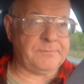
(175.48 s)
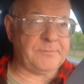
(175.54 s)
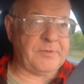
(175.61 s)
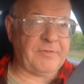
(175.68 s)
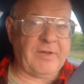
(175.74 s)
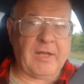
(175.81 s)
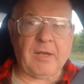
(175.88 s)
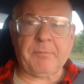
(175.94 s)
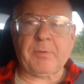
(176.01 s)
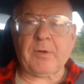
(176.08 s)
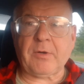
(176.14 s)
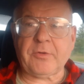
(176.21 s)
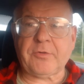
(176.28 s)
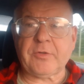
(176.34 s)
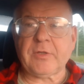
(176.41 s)

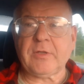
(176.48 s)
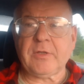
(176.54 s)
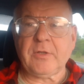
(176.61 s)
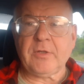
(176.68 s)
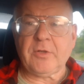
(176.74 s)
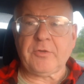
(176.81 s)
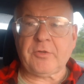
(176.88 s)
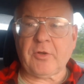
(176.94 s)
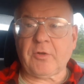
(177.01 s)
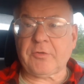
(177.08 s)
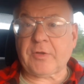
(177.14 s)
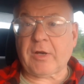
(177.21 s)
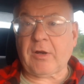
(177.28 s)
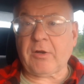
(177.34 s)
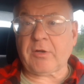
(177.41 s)
developers chose
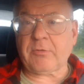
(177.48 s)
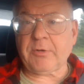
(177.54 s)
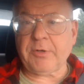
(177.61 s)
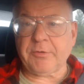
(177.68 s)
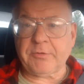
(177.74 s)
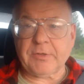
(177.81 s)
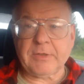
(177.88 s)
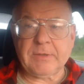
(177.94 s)
the harder route.